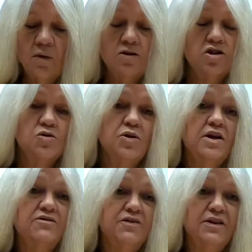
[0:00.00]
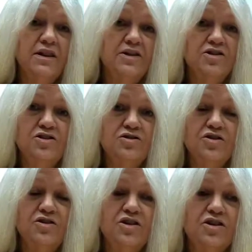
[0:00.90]
which is really a fun thing to do
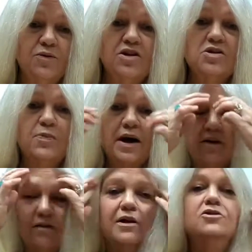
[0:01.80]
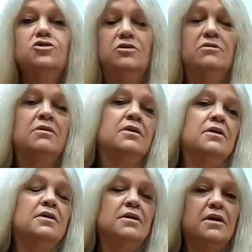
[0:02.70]
too. You know, we just pack a lunch
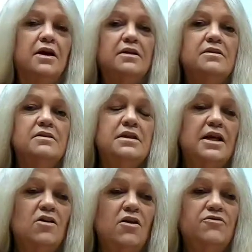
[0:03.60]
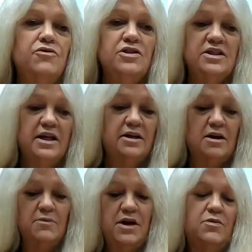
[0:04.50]
and take off for a day and
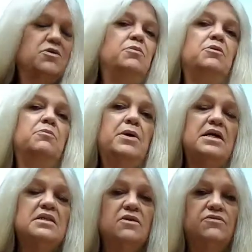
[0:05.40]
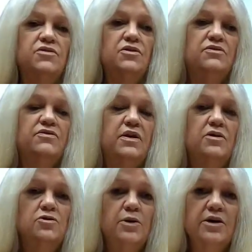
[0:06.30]
come back with a big basket full of
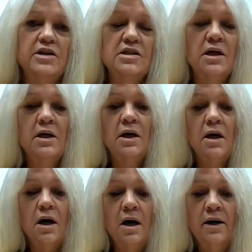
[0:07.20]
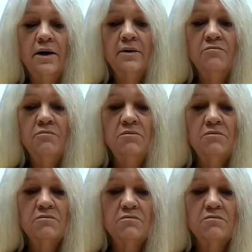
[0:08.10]
elderberries. And